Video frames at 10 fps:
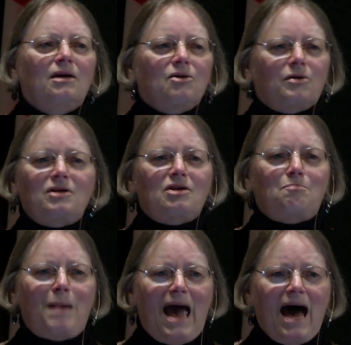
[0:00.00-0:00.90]
So this is
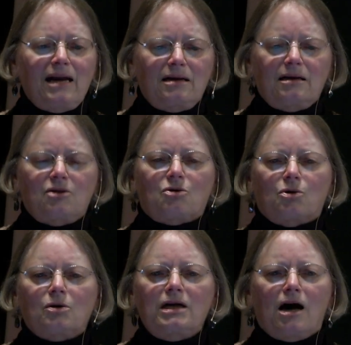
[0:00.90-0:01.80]
bad, and so
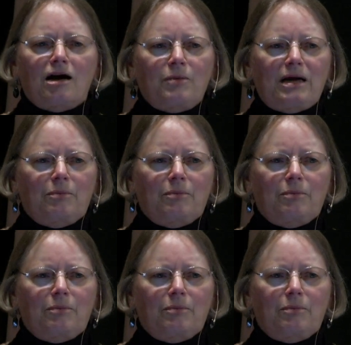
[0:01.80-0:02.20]
early on we